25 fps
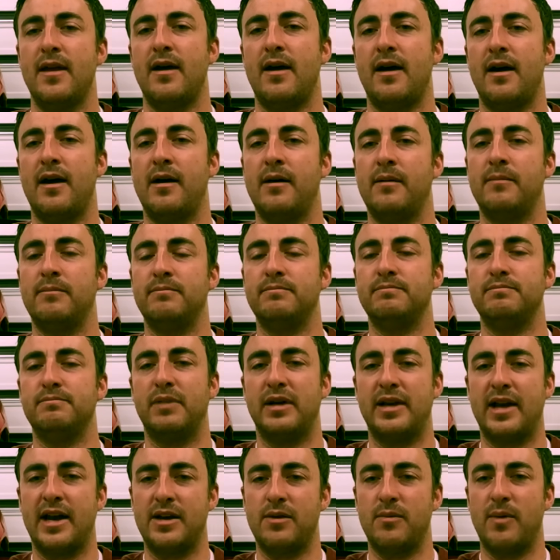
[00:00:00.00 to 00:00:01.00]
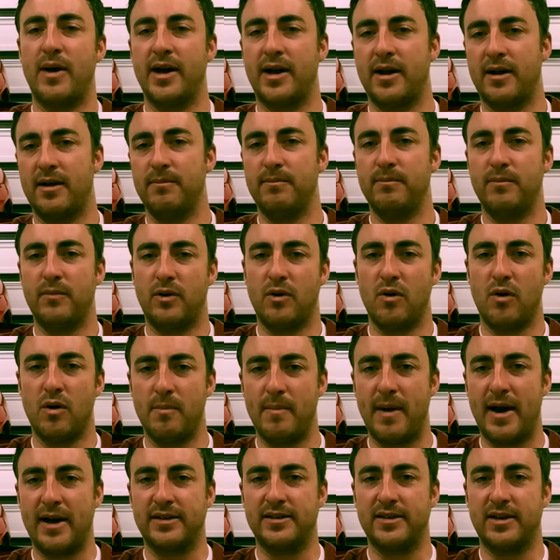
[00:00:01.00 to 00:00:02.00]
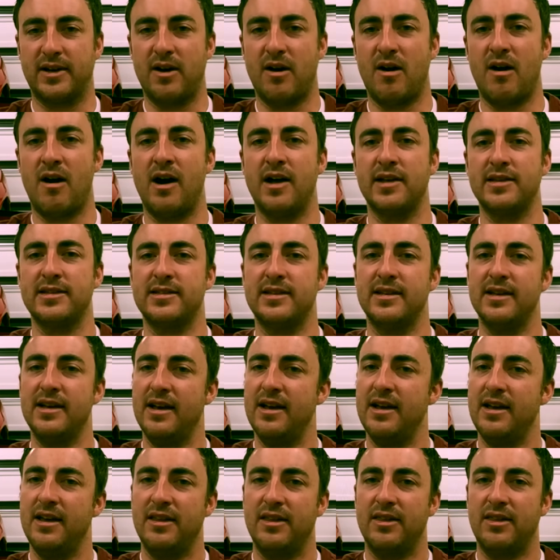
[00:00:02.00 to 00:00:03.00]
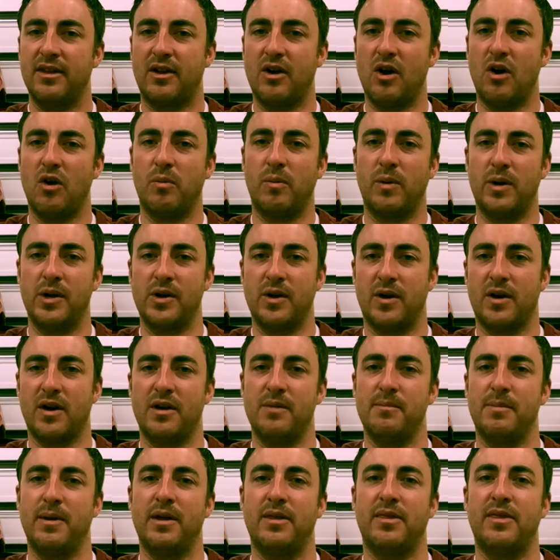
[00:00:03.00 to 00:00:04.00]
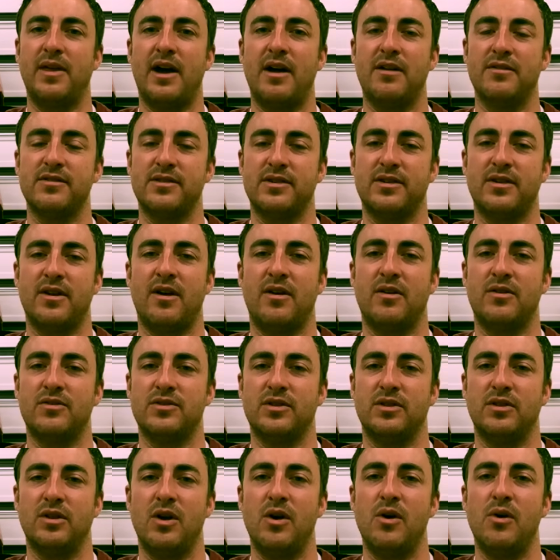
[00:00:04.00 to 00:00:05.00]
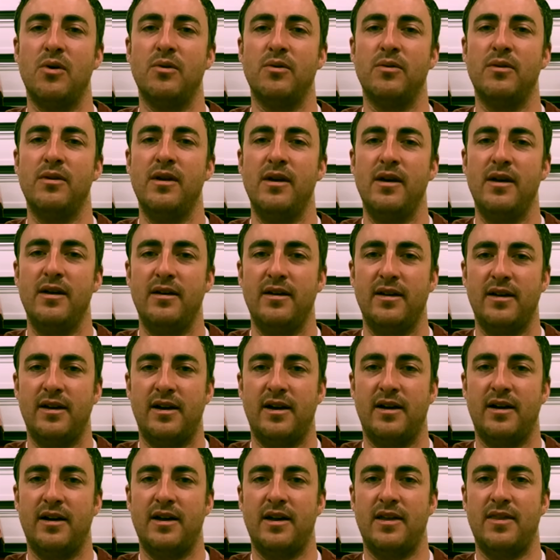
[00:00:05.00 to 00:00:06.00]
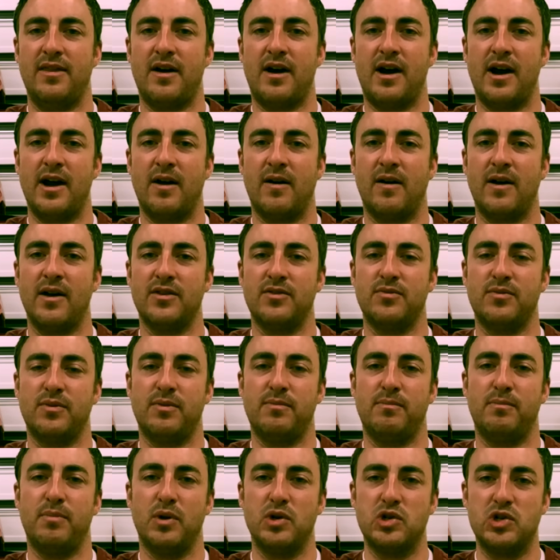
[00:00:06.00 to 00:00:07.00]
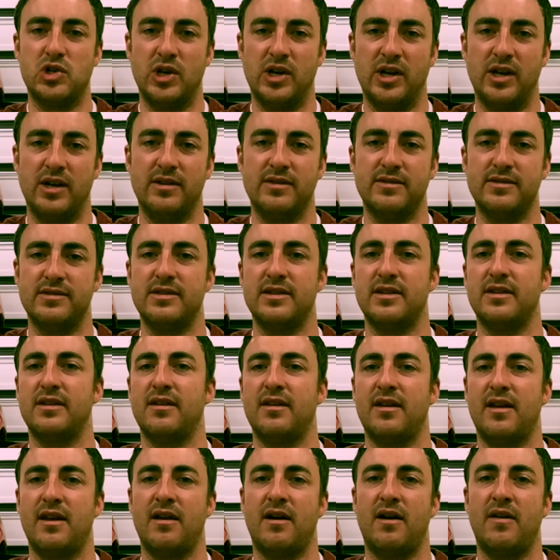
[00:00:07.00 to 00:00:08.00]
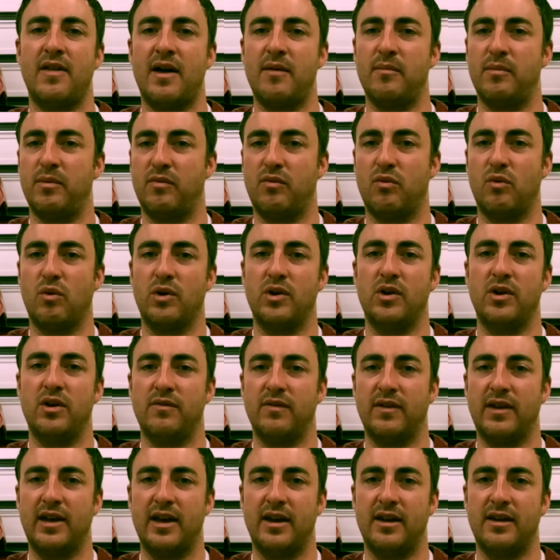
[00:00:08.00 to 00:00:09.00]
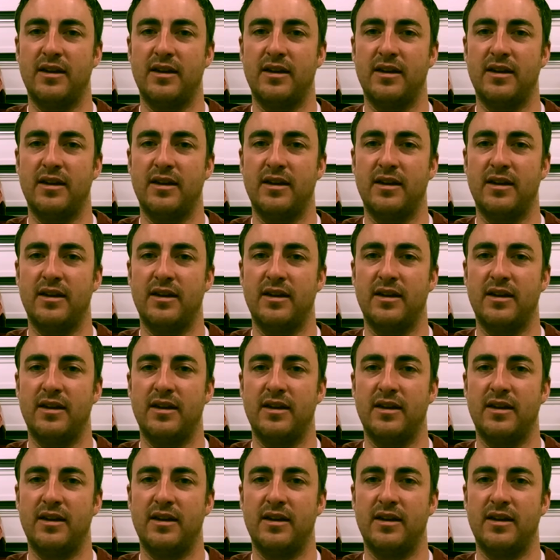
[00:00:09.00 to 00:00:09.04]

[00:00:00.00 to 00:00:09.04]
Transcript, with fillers: Um, but anyway, going back to cost, the Cobra, you're going to be $1,000 alone uh, in the IRS with bushings and, and all that before you even get